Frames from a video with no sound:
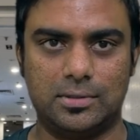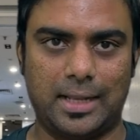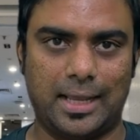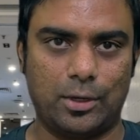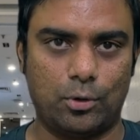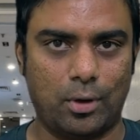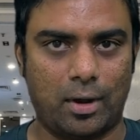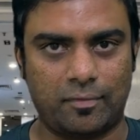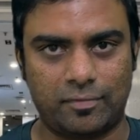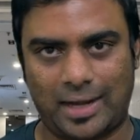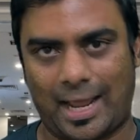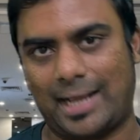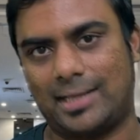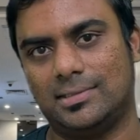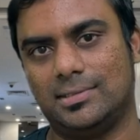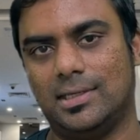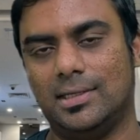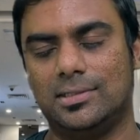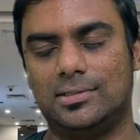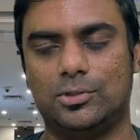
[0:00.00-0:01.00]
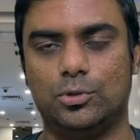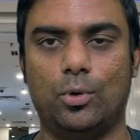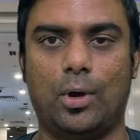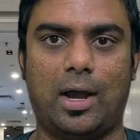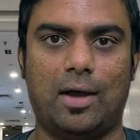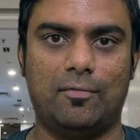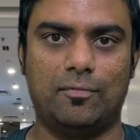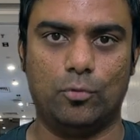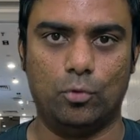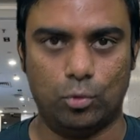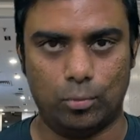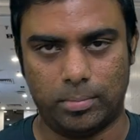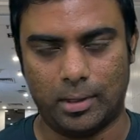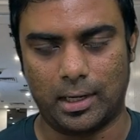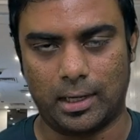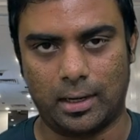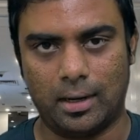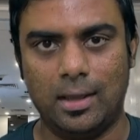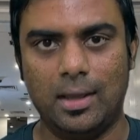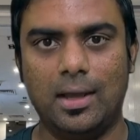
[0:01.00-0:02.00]
Like you have taxis, you have
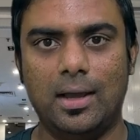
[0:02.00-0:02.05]
Uber,